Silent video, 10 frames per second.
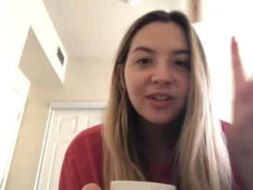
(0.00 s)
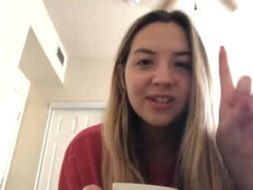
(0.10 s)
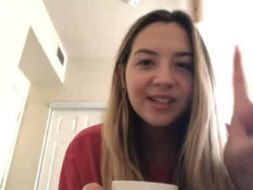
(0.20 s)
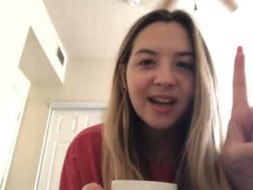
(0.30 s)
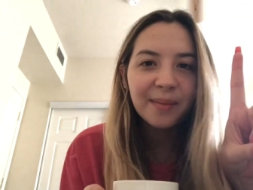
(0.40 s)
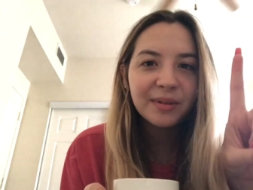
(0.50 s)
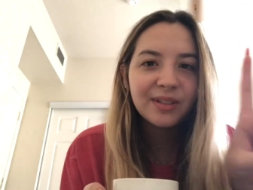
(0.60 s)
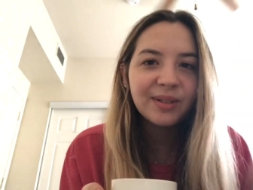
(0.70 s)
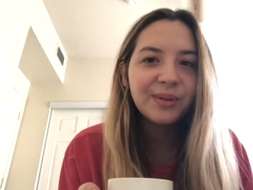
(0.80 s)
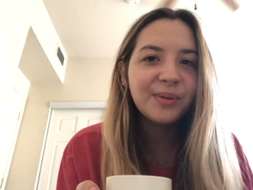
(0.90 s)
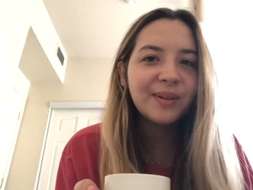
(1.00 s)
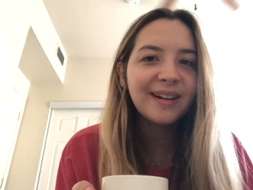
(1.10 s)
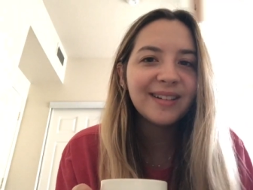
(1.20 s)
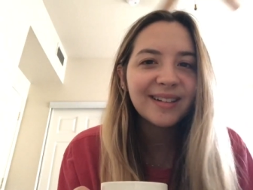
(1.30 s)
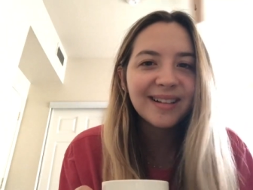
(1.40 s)
First step to
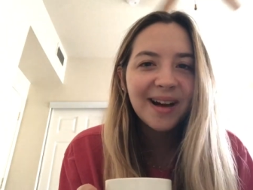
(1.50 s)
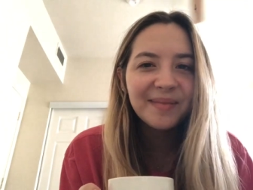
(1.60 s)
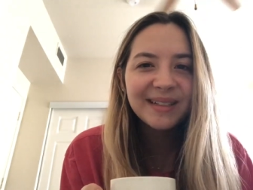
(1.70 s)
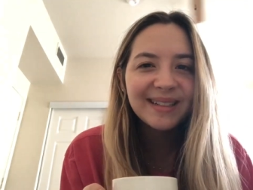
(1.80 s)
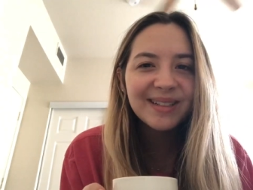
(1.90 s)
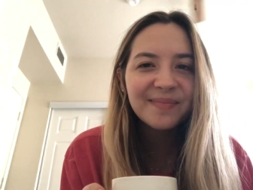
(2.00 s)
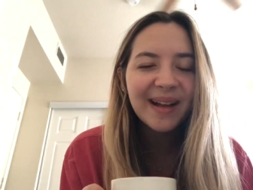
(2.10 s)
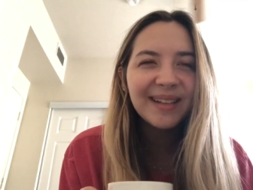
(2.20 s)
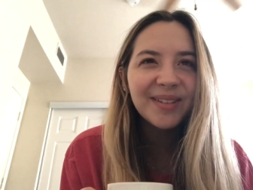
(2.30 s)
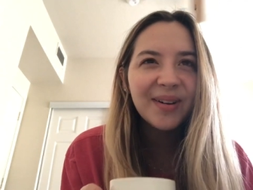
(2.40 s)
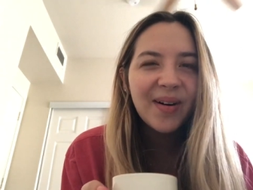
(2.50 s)
coming into my new